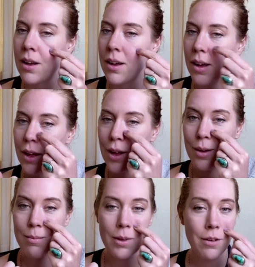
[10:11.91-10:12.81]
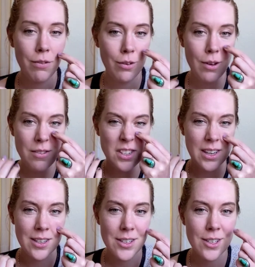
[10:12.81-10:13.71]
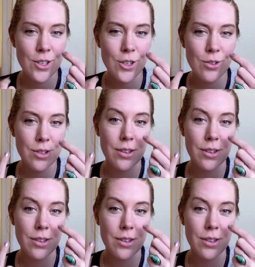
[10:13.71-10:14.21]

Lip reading: If you have sinus issues,